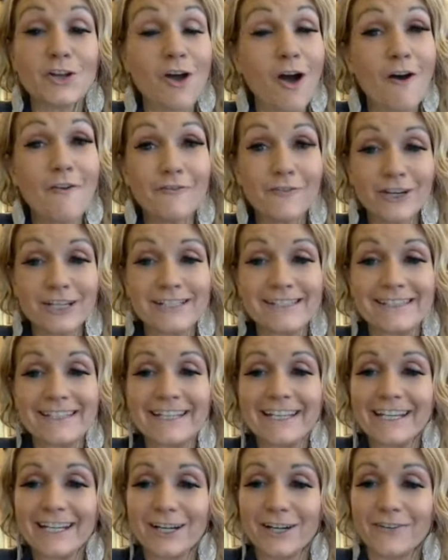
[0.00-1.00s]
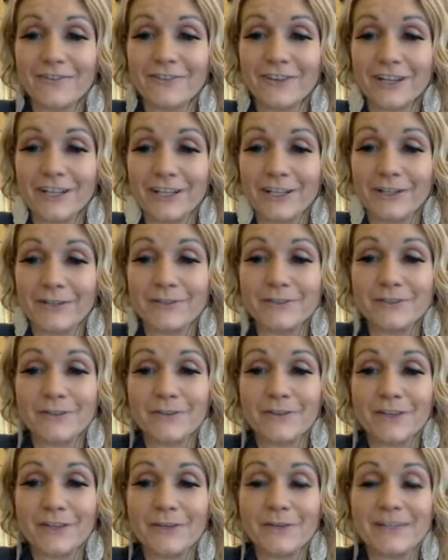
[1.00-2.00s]
conference here for you
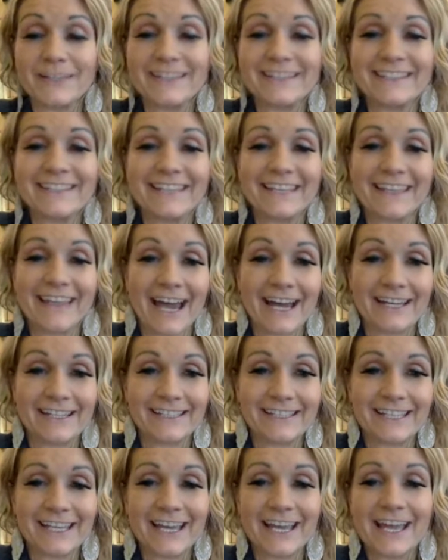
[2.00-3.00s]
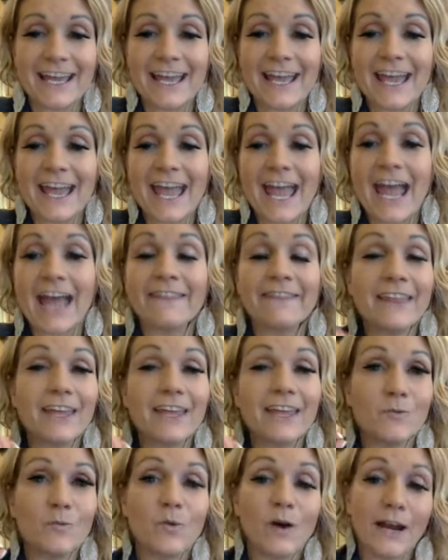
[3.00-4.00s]
so that you can see that. And
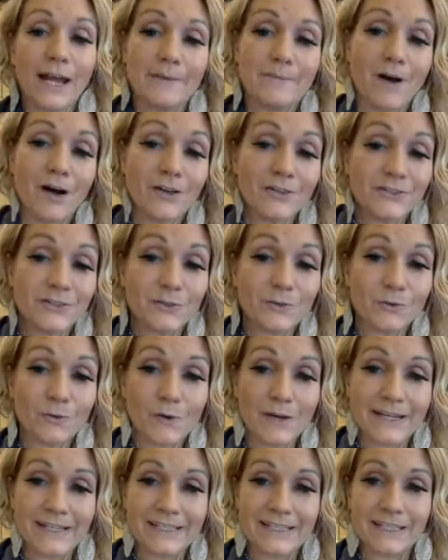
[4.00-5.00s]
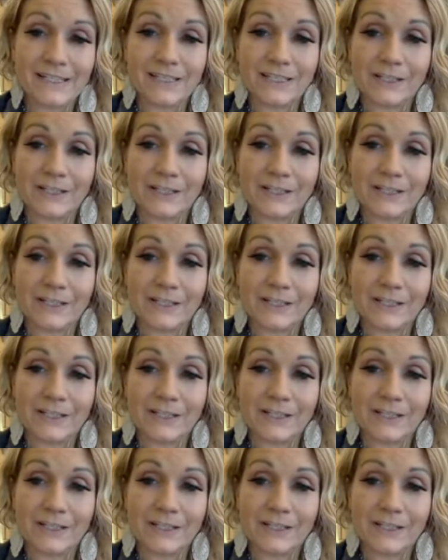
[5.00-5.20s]
then what I'm also going to